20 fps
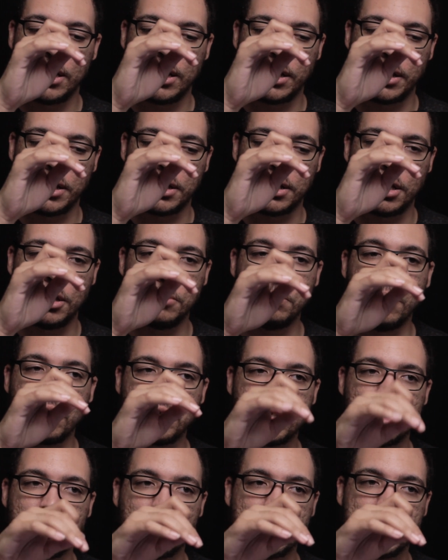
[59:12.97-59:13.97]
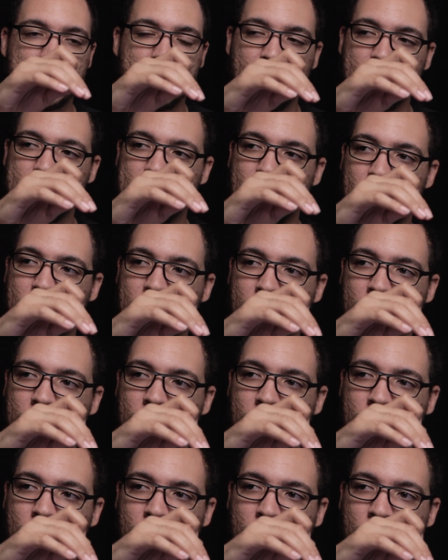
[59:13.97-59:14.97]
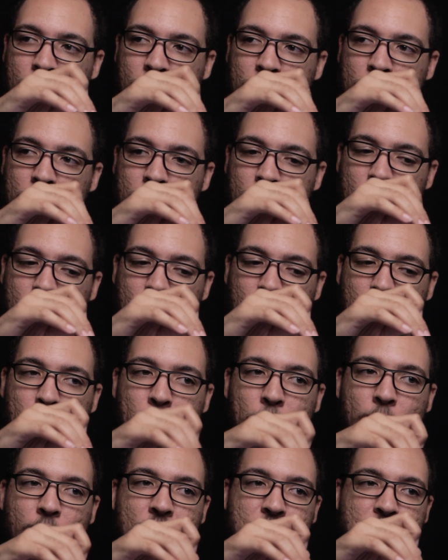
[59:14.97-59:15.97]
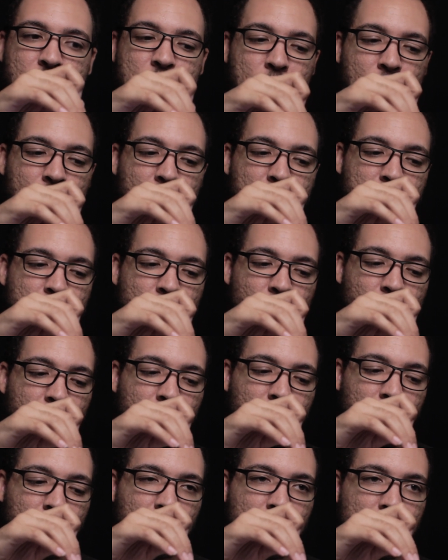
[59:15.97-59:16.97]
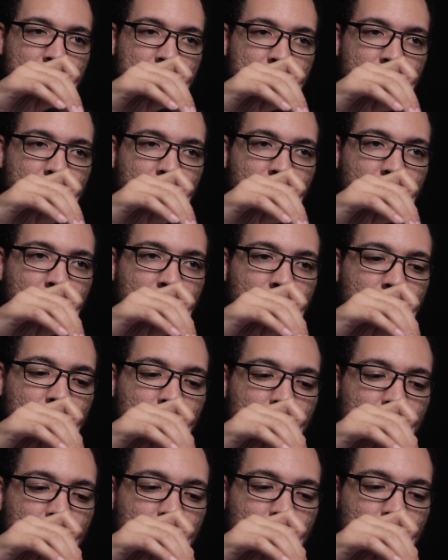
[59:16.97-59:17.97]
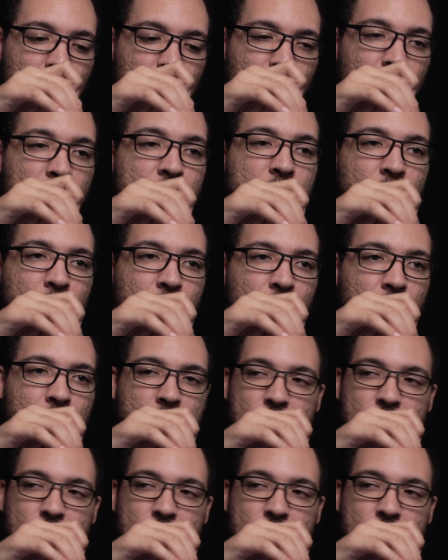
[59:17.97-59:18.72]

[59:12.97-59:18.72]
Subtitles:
and emotional stakes, I think, are much, much greater than physical